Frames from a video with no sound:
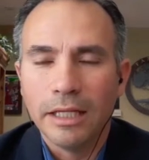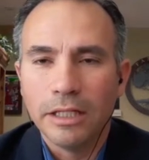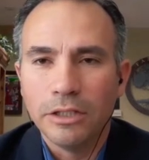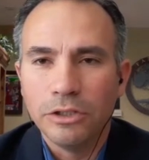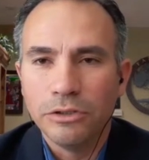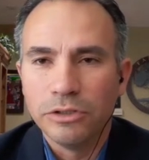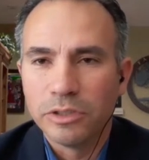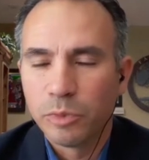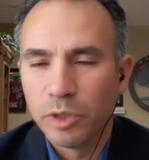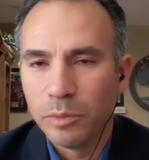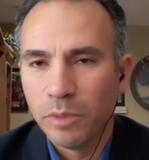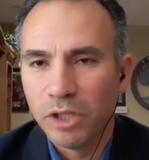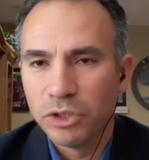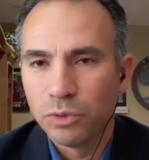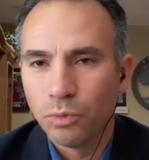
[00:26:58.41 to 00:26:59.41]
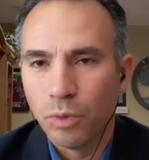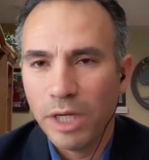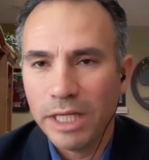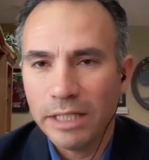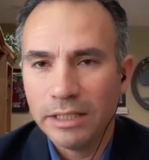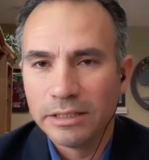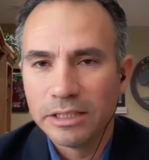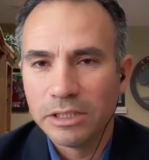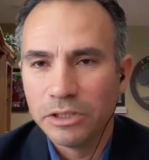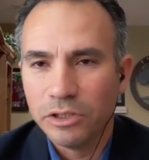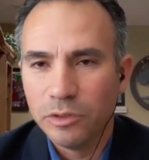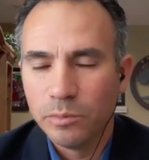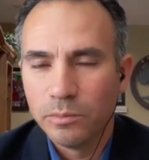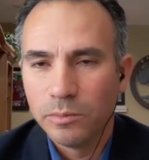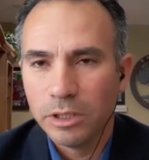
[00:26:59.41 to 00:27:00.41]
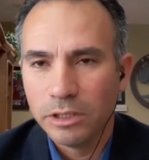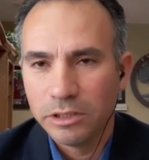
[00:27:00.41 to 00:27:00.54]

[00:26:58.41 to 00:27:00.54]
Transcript: and you just pretty much wait until you